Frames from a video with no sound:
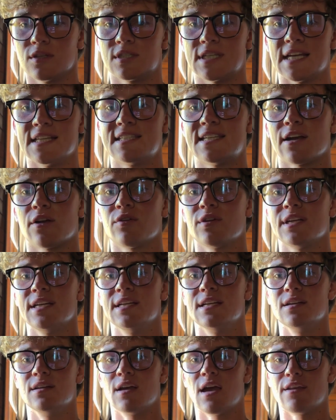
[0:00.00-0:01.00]

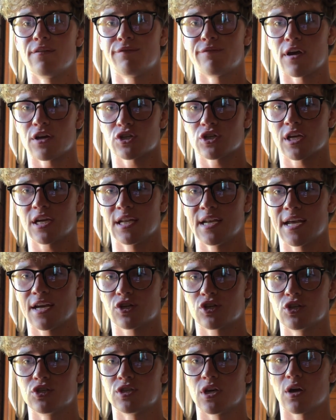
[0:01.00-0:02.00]
Tensegrity and fascia
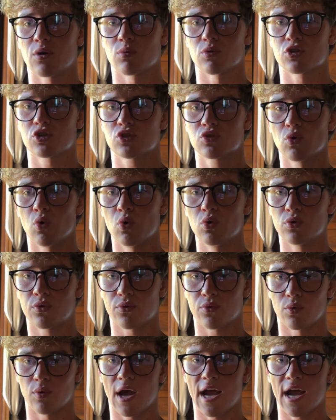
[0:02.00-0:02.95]
connections are restored through